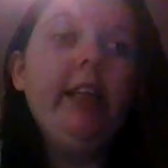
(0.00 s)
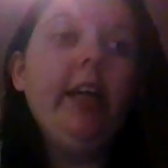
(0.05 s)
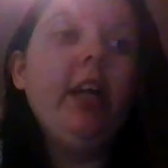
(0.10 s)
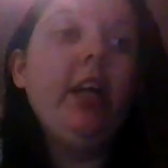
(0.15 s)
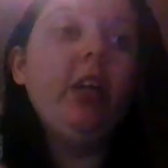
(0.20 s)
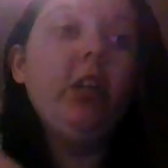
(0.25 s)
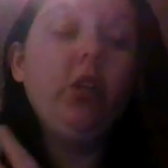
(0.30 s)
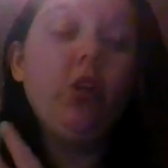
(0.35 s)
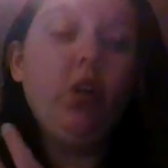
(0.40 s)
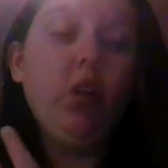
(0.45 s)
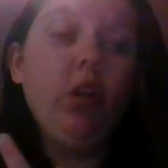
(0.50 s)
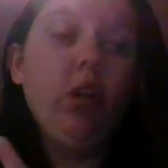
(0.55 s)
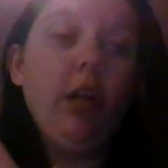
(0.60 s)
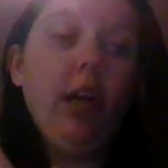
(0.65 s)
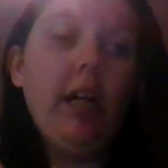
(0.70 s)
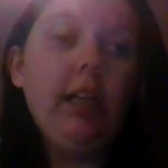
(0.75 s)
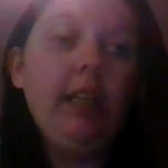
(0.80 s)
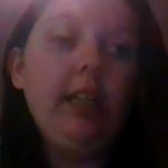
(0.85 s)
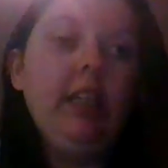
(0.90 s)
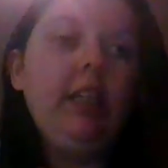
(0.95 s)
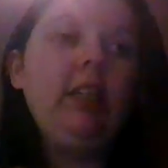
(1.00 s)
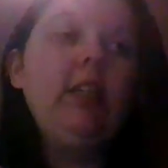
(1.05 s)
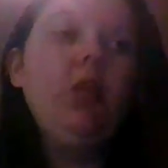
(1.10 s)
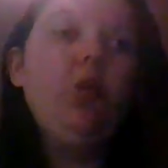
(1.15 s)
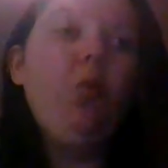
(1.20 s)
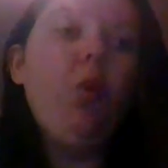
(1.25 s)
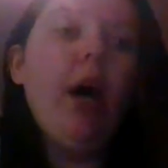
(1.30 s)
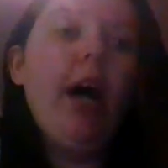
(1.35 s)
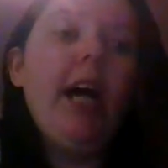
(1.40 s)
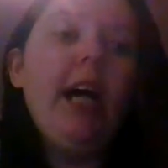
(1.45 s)
then it's a good idea
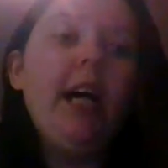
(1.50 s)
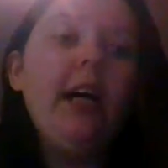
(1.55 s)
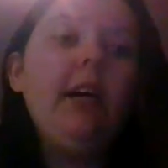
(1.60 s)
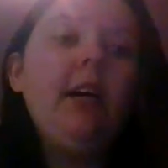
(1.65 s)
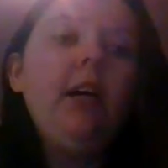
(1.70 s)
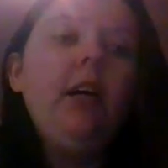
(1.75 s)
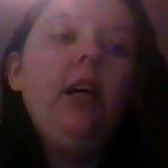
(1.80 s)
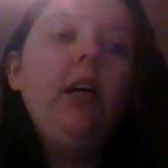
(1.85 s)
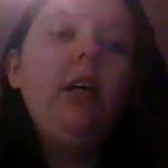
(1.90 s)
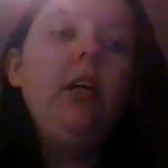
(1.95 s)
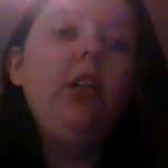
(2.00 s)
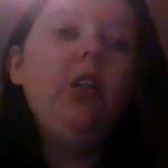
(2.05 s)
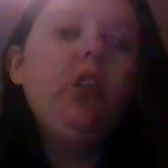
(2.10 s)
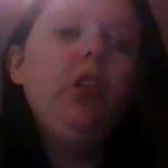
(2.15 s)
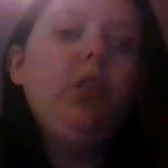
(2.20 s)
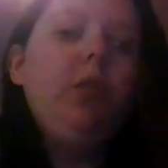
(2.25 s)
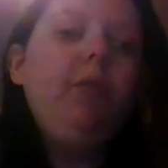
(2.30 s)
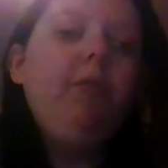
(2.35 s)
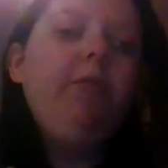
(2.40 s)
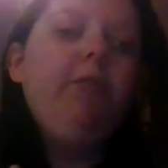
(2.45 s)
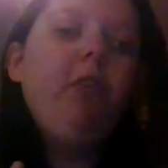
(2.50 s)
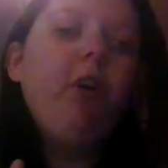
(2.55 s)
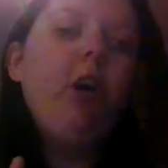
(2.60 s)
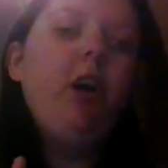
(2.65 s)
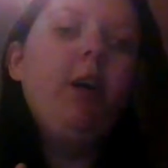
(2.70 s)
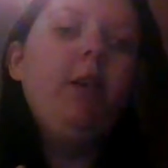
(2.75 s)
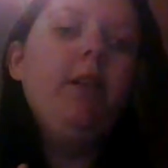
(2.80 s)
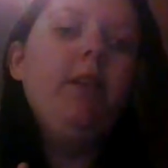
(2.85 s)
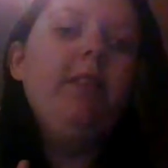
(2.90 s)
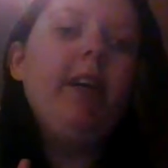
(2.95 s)
to wear some
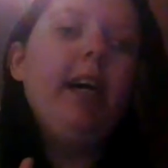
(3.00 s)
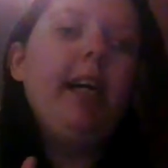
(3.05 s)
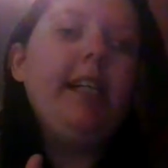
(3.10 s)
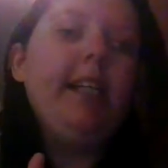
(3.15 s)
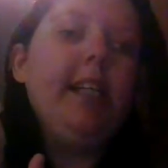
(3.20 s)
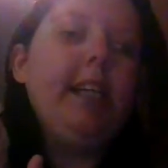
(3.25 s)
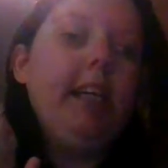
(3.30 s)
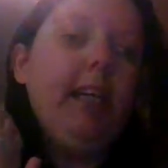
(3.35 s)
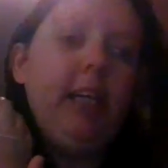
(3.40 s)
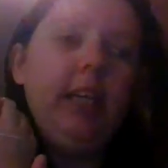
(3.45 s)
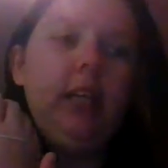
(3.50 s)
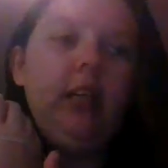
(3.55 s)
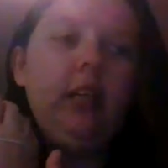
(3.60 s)
form of ID.